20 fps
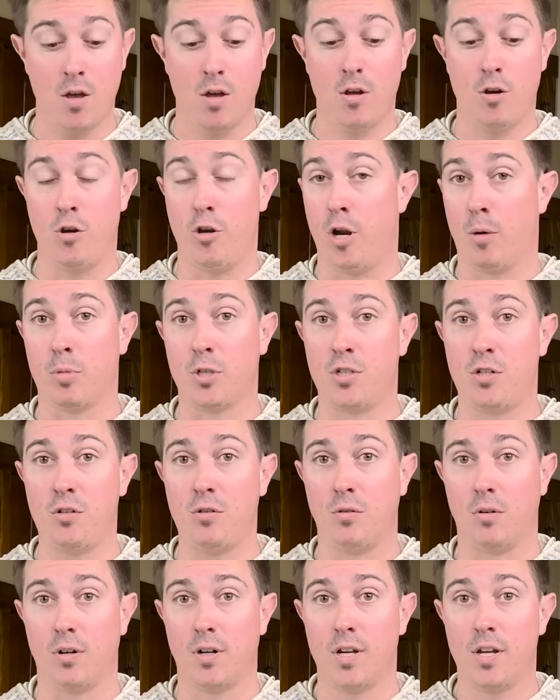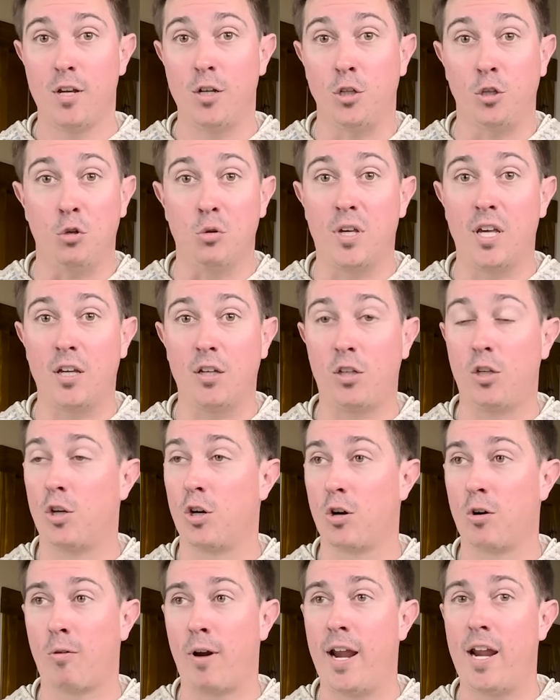Number 2, you can
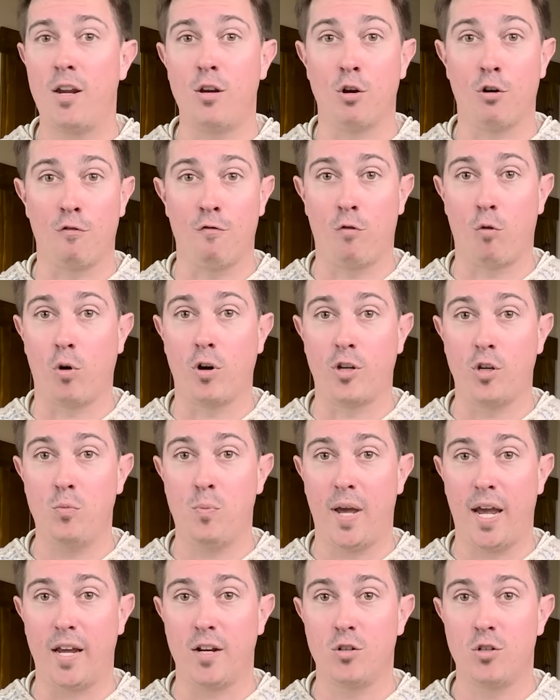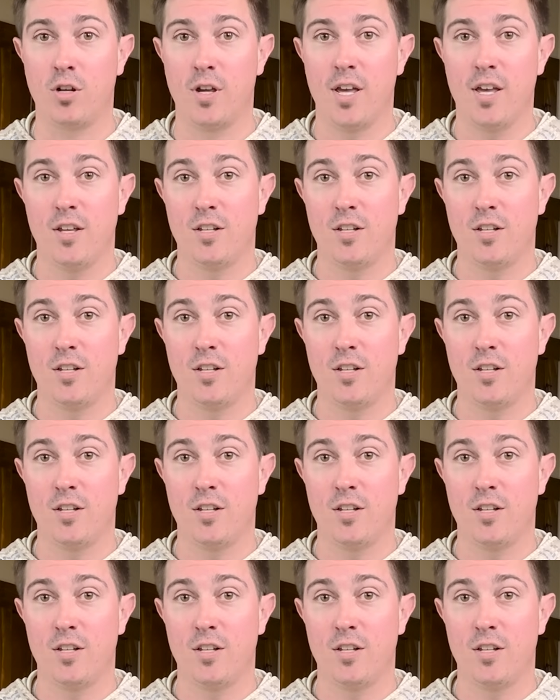curate your For You page.